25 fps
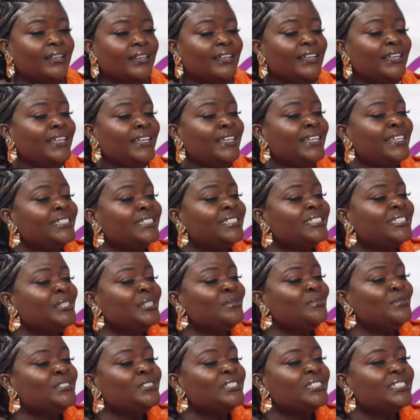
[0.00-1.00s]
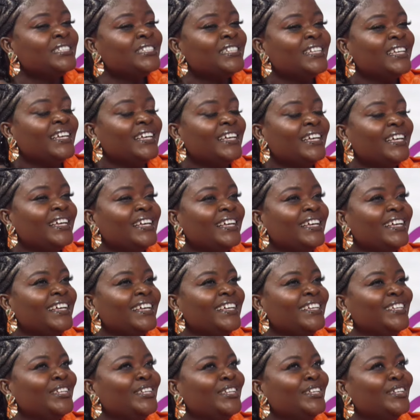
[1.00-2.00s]
it seems
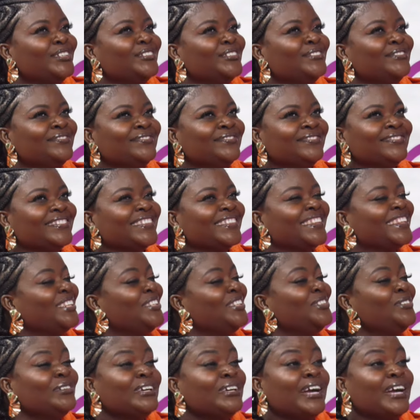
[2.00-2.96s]
you